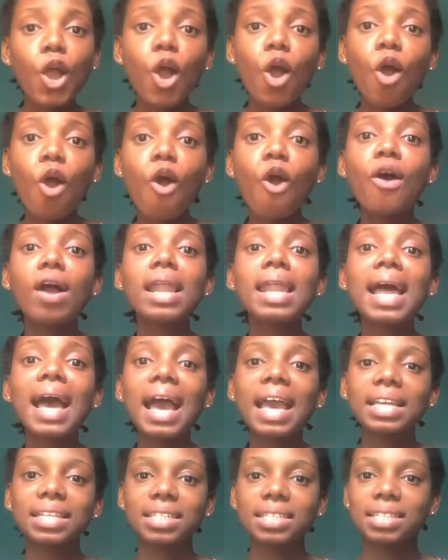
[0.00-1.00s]
all
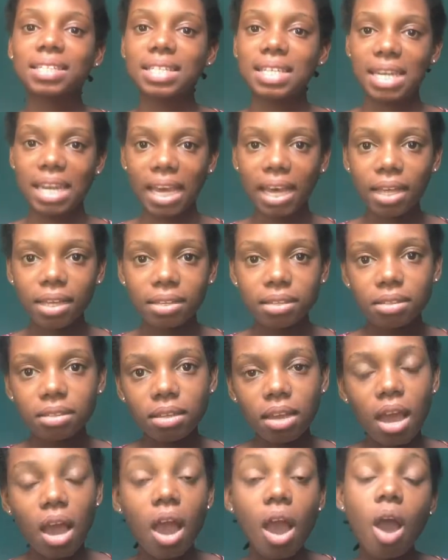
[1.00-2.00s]
I did
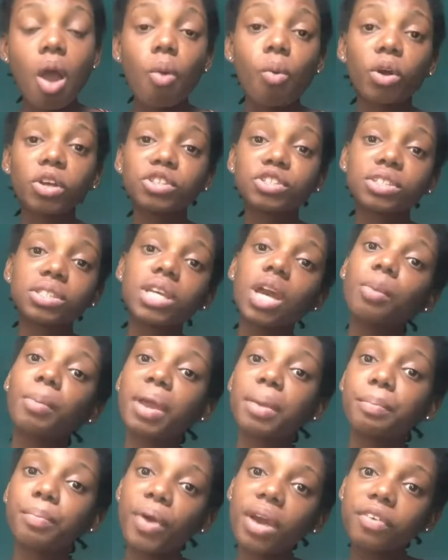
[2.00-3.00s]
next was to tell
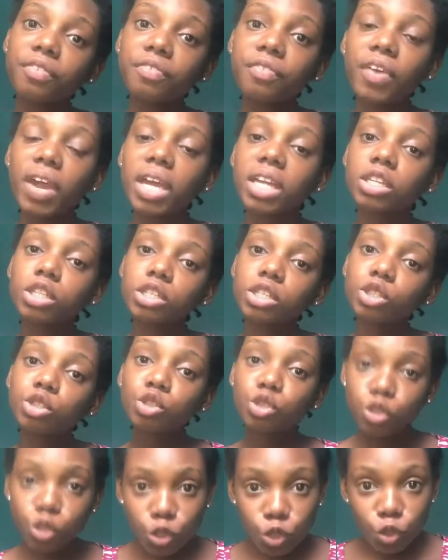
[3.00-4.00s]
my boyfriend
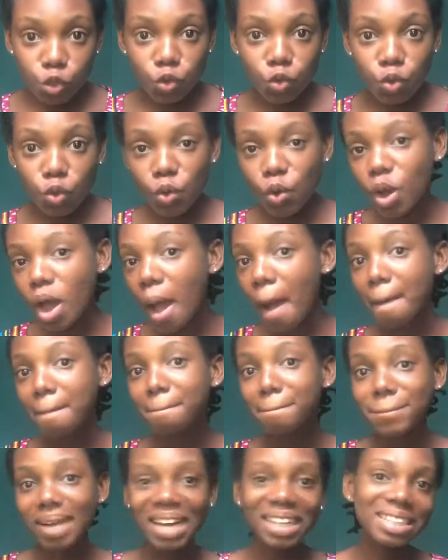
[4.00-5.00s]
to
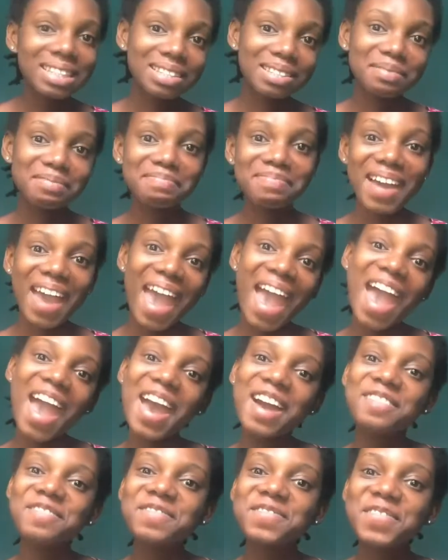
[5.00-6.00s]
part my
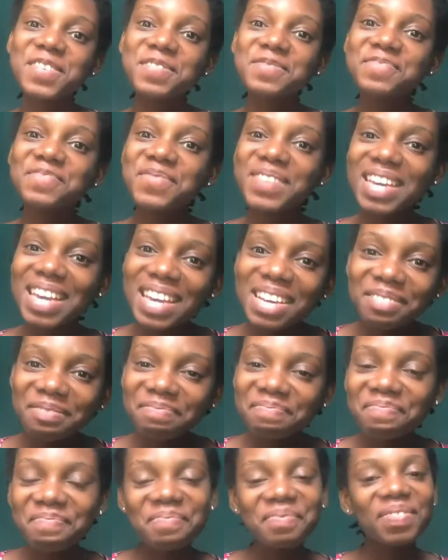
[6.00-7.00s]
hair for me,
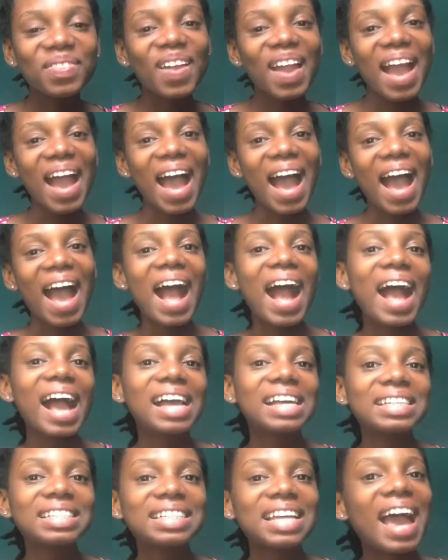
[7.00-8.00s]

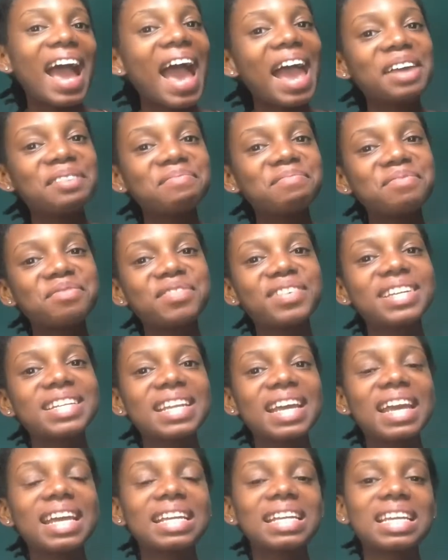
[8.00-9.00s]
and I
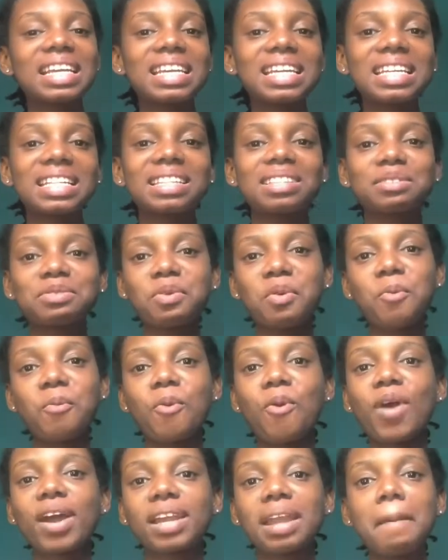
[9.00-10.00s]
braided it
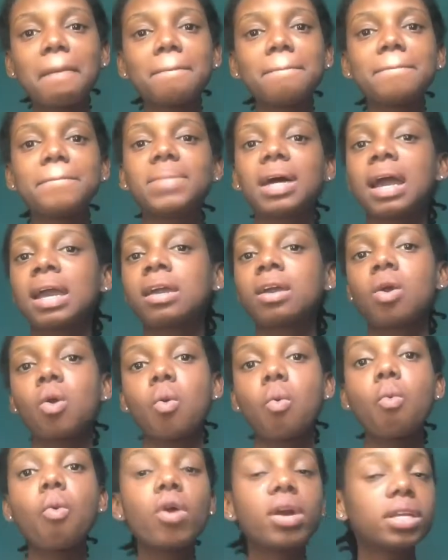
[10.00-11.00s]
one by
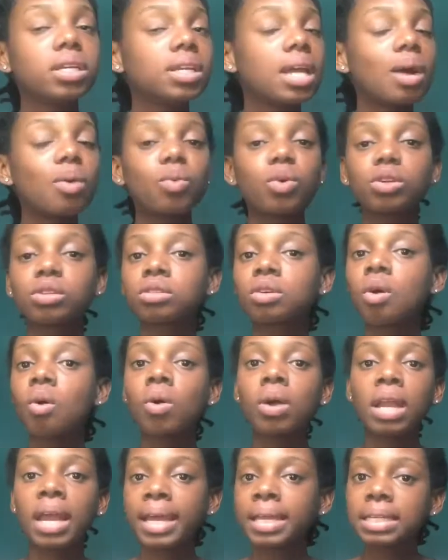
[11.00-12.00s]
one. That was
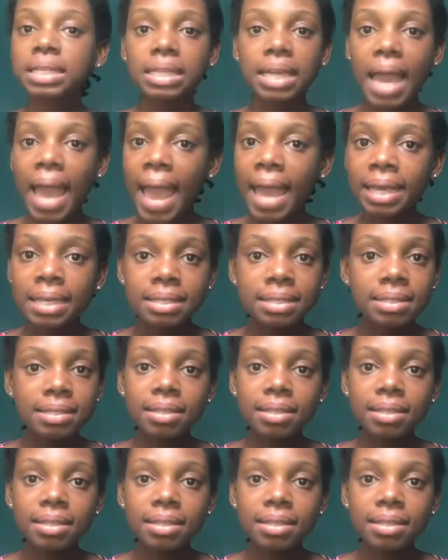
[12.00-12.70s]
all I did, guys.